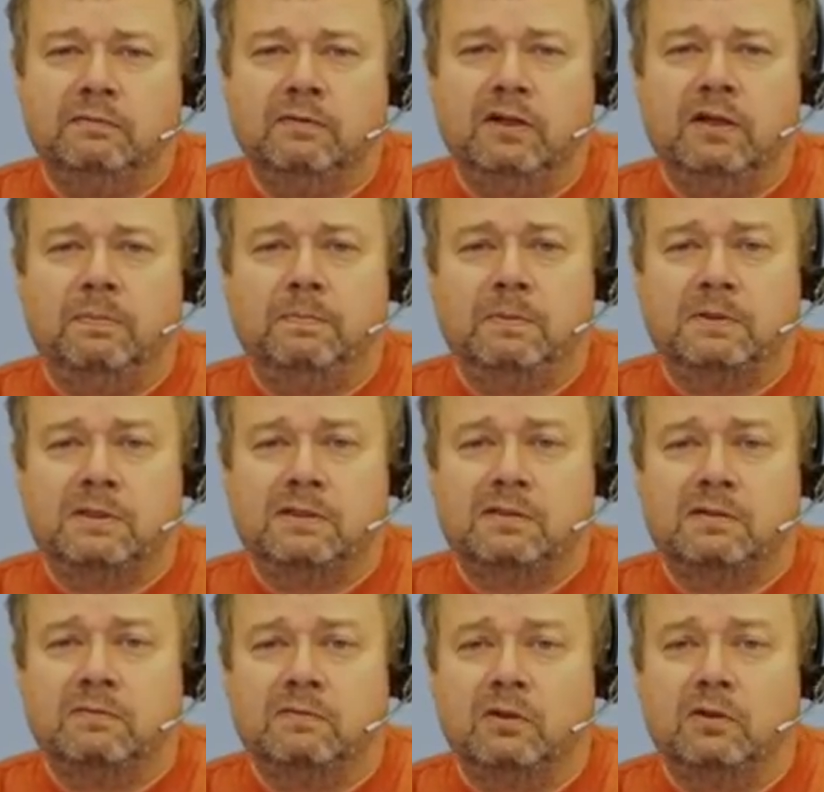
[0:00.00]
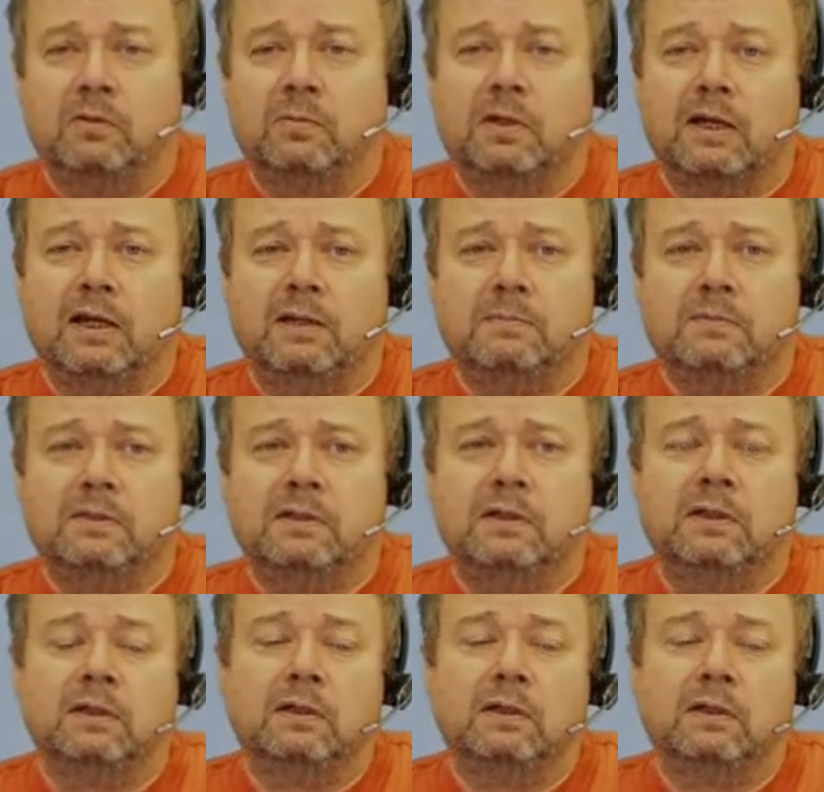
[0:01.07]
via persistent volume claims,